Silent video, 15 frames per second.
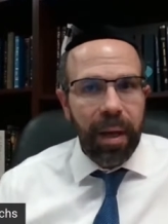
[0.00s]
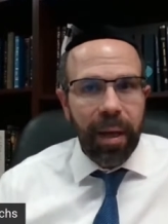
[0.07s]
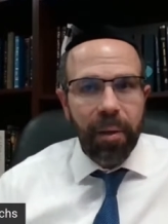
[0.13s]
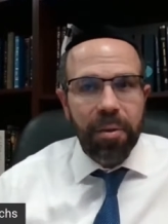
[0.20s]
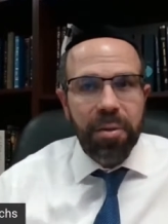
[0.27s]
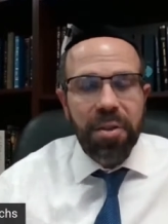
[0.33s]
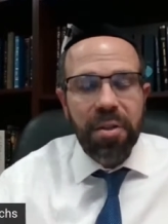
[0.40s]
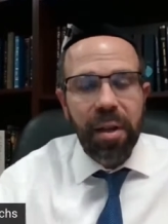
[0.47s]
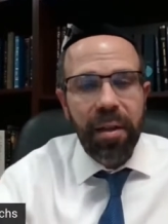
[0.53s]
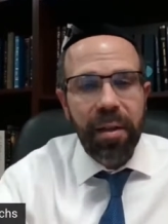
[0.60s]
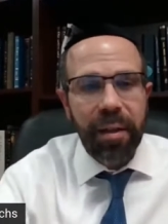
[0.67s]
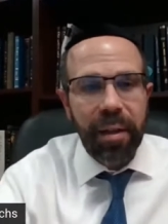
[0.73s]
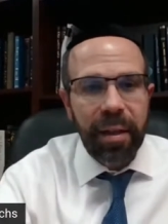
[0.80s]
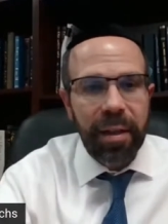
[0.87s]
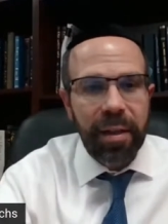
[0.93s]
And
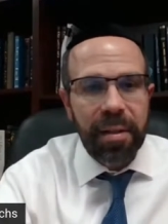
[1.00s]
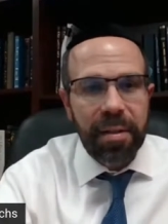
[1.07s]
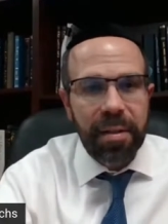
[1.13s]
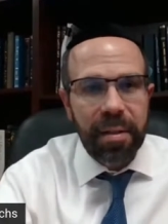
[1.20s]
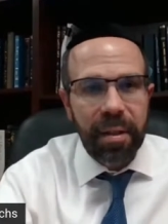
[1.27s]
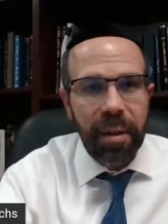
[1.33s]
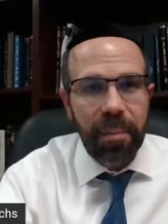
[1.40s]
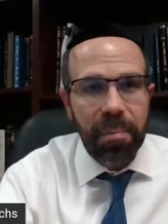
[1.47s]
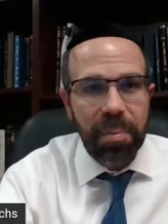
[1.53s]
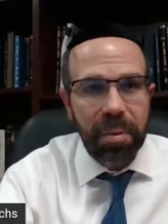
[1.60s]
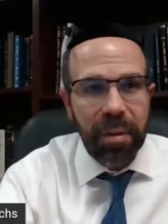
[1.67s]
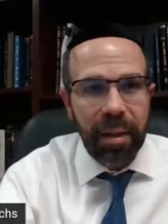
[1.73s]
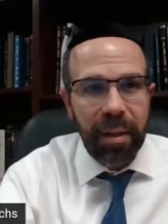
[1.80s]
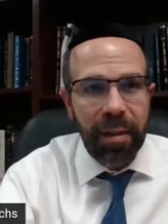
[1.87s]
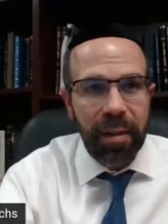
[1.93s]
suddenly he is
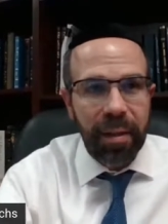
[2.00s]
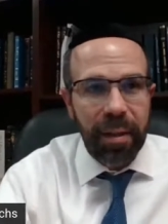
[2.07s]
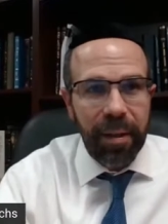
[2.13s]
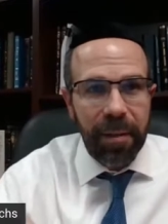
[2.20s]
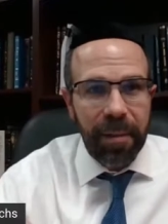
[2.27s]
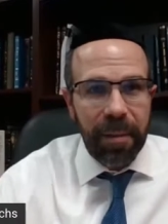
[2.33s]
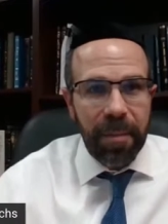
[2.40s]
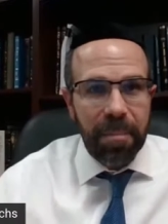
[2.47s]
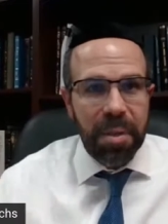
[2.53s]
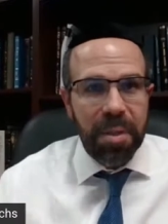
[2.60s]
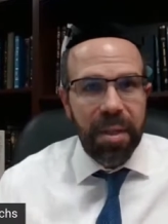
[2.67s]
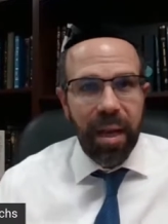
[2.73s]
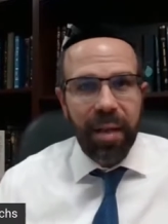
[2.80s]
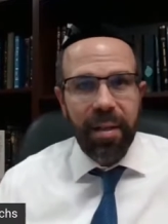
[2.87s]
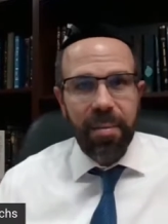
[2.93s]
completely
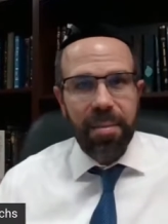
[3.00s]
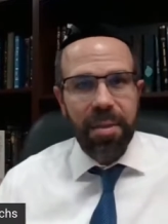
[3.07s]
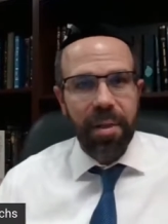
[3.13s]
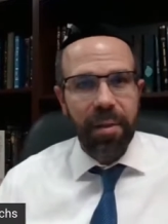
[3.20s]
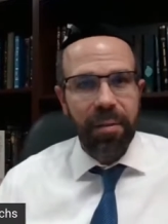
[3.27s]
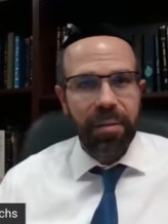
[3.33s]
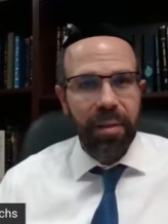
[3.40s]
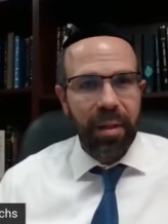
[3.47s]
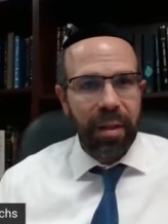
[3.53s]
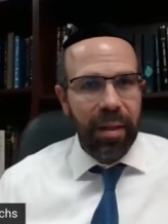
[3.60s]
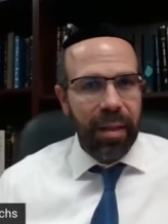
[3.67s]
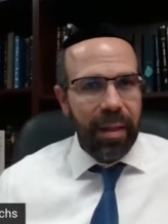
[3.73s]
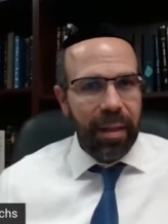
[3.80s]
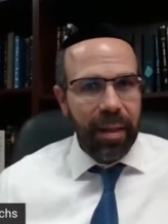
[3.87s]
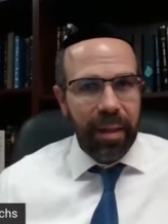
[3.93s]
beside himself.
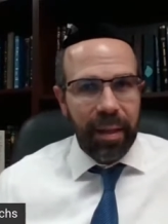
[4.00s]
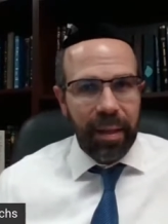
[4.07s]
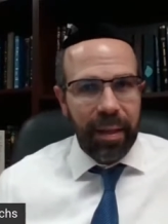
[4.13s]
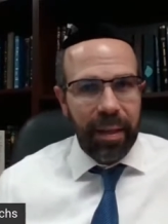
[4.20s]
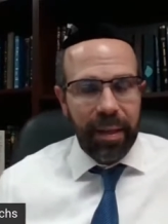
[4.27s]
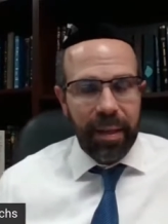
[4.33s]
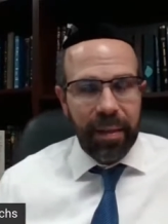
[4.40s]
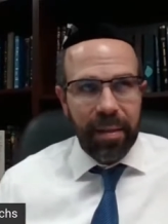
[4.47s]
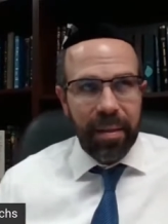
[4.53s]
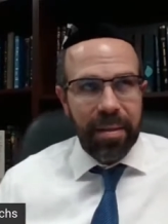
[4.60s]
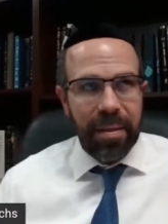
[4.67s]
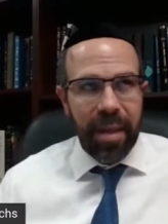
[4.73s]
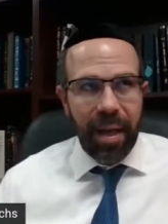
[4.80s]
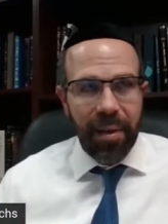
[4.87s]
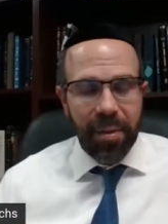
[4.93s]
He
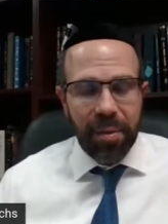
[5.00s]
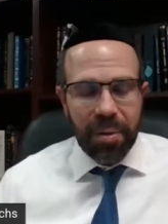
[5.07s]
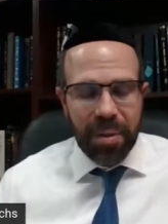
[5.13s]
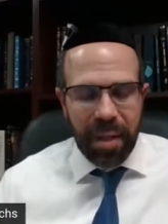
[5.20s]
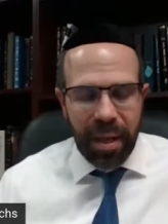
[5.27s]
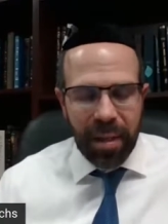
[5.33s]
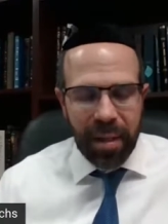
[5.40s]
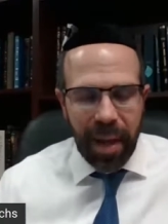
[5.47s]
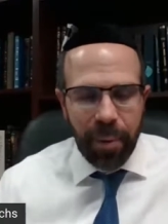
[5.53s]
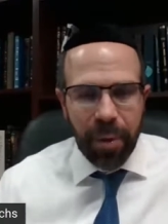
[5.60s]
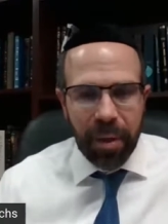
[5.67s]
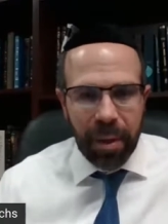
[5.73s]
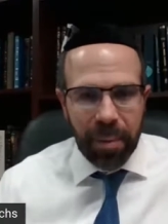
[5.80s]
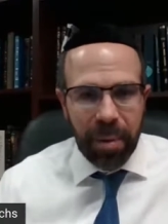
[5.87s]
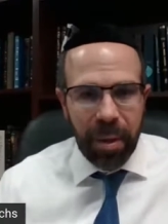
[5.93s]
does not understand how
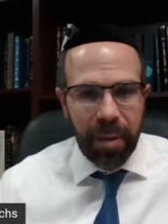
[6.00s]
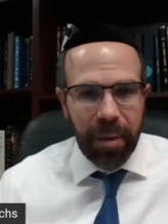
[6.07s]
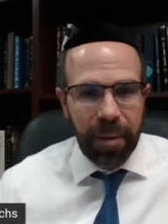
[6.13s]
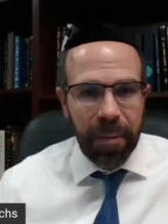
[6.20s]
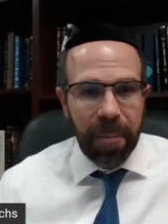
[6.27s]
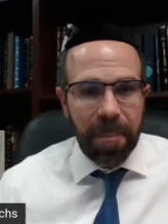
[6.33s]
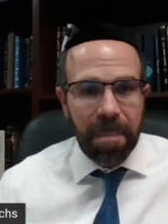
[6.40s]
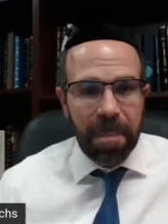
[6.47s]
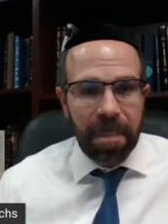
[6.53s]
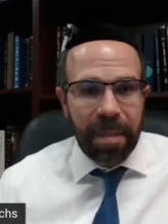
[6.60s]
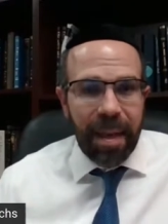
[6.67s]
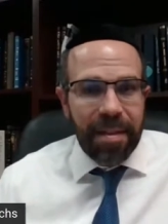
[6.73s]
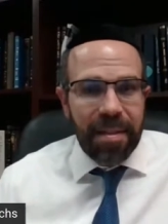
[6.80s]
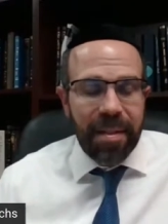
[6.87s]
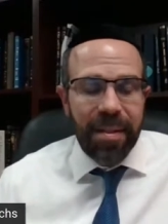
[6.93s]
it could be
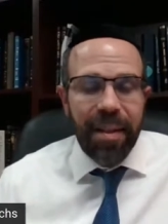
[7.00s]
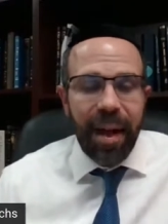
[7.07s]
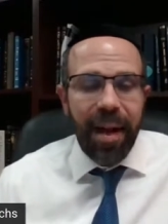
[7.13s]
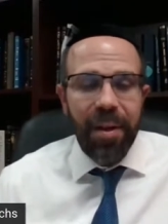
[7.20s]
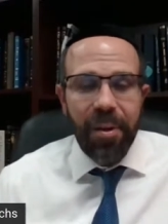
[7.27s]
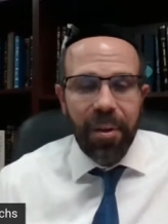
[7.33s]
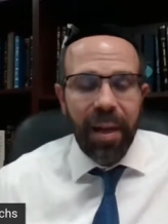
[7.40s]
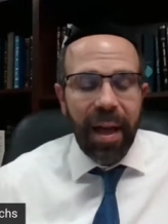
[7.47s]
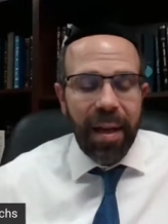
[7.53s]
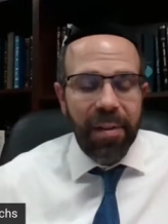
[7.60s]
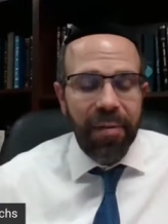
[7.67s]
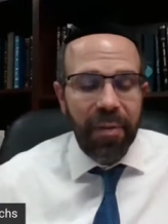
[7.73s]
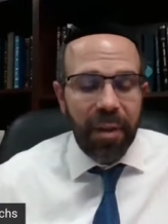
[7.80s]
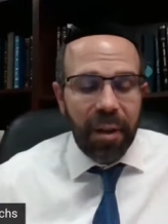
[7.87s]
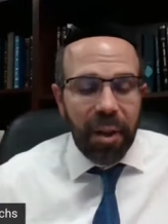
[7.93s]
that his entire
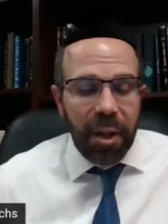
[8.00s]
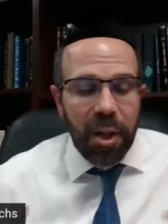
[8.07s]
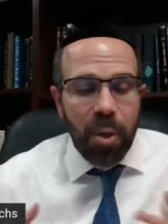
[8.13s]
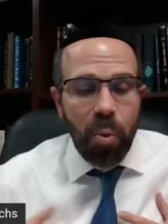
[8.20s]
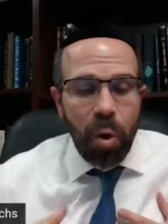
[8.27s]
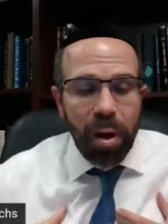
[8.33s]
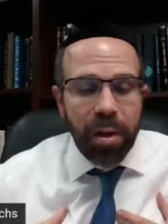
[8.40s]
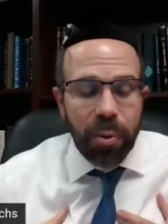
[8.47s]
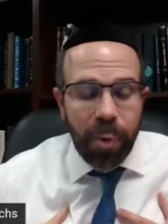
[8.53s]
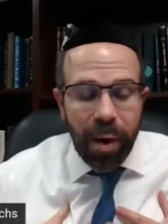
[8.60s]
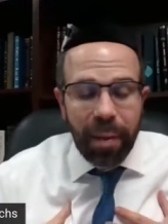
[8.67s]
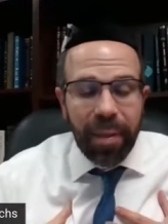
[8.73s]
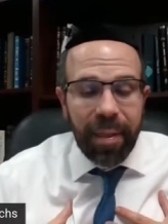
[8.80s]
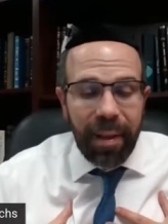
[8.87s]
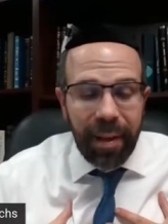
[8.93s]
life he walked
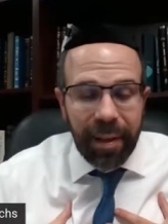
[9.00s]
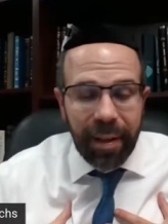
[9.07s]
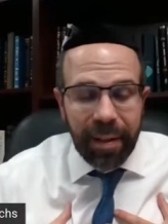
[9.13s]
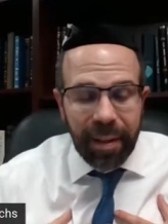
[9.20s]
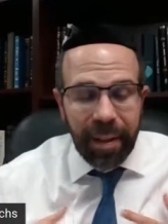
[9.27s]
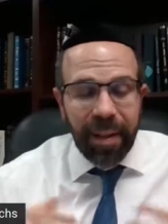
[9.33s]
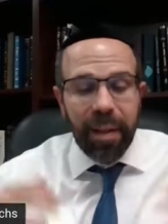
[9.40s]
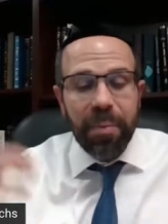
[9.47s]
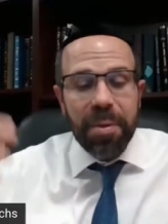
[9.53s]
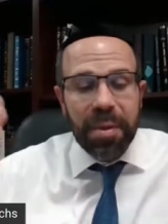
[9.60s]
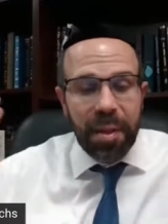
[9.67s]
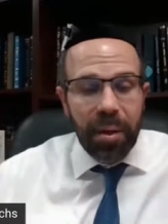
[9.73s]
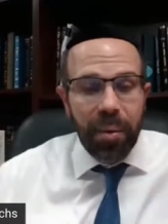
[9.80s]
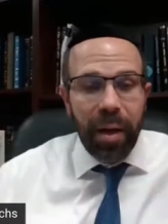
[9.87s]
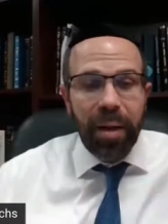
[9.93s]
around thinking that he was
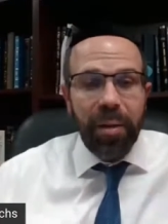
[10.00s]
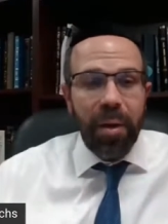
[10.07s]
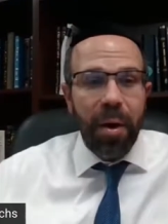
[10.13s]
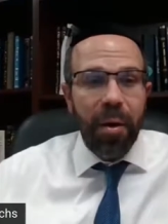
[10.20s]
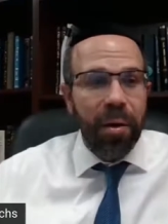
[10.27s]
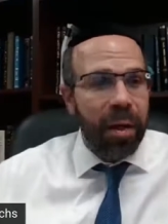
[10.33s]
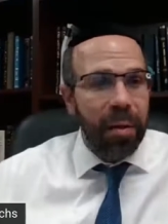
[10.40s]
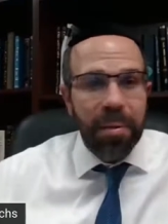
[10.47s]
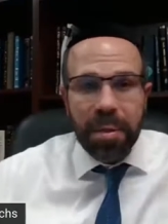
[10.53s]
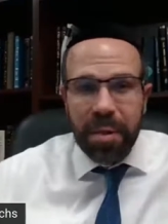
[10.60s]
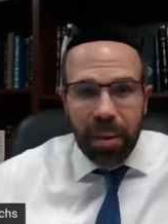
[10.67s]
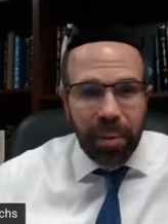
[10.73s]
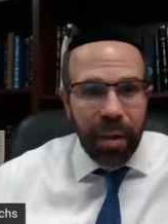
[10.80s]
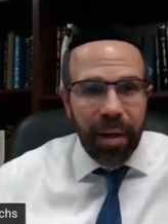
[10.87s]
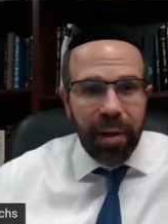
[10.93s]
the great Gon, he was
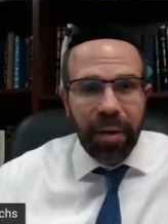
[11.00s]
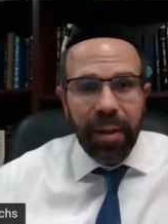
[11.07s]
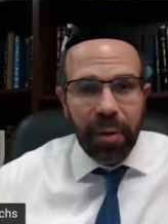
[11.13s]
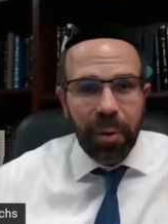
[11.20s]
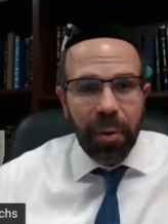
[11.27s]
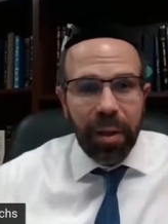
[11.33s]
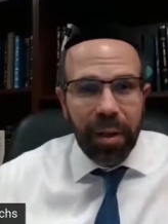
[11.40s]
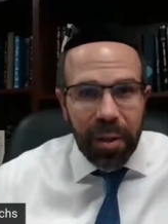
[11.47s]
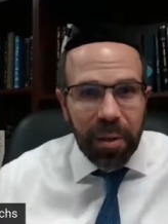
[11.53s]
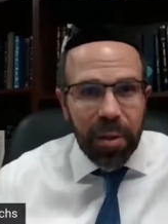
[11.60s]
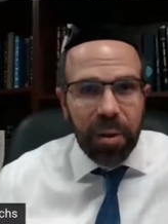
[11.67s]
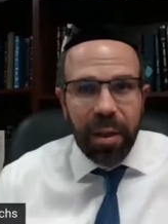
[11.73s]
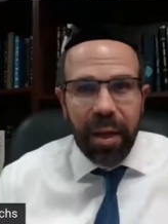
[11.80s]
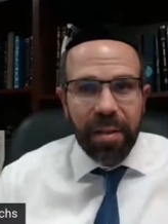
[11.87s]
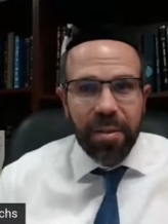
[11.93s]
the great Eloi, he
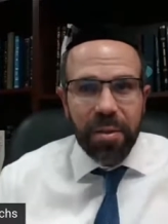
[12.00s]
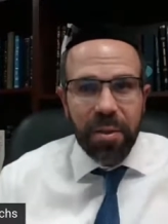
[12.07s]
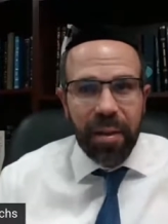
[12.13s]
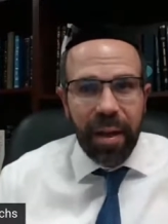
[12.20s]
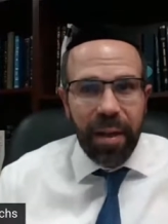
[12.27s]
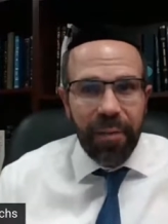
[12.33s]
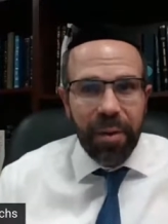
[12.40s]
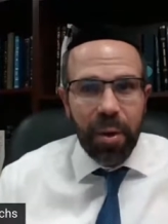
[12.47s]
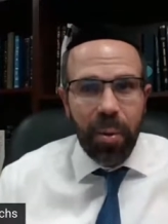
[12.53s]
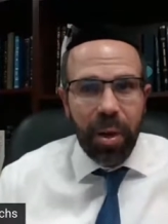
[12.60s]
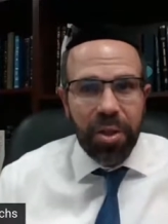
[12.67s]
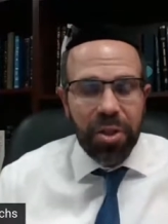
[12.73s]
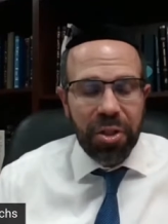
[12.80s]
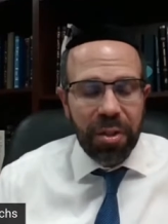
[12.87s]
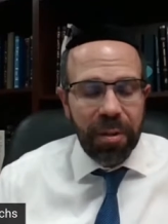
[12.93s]
knew the answer to every
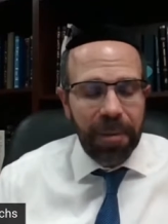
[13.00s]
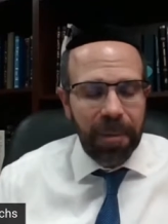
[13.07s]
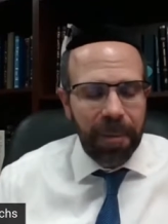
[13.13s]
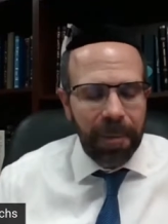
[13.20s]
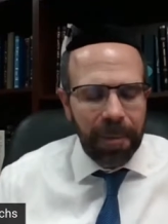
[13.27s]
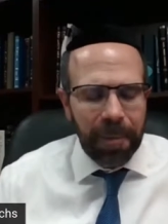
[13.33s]
question.